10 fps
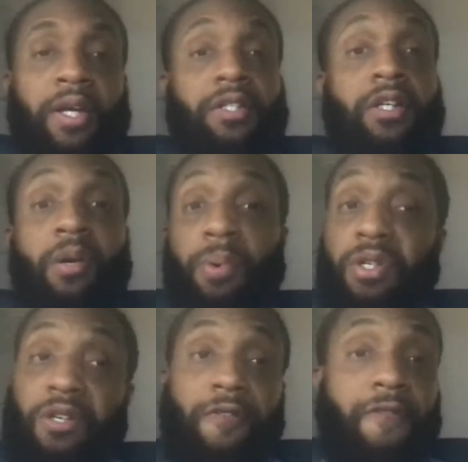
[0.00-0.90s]
Is a good
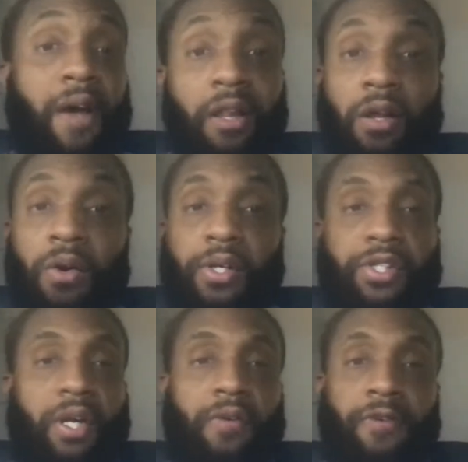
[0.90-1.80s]
person to follow,
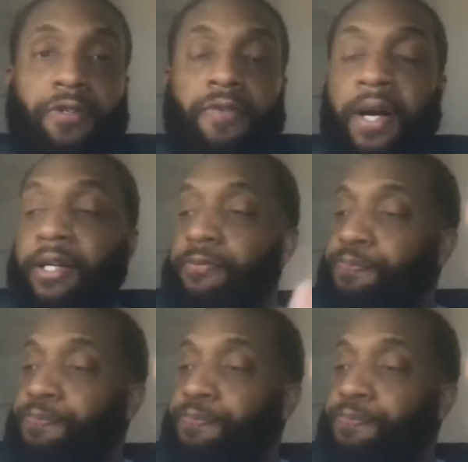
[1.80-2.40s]
etc. Right?